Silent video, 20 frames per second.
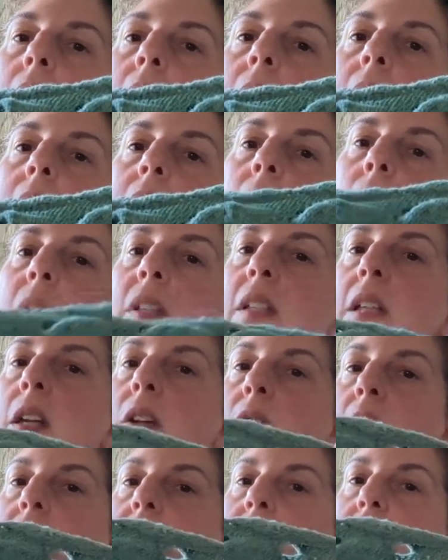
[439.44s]
So it
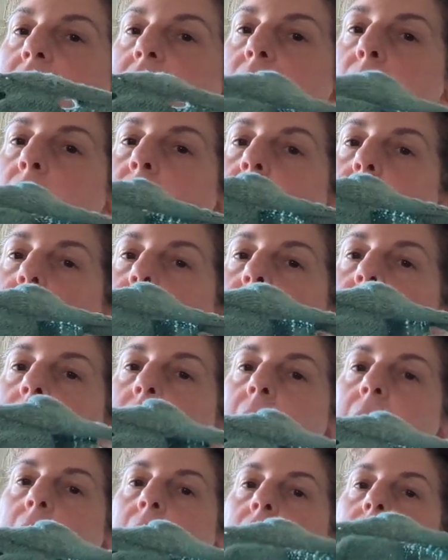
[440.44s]
decreases quite a bit.
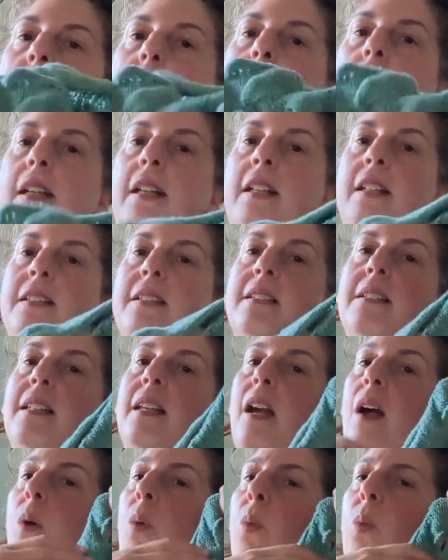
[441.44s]
It is
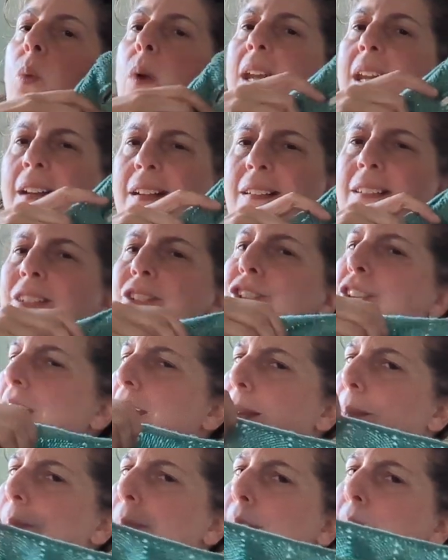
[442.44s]
a weird shape,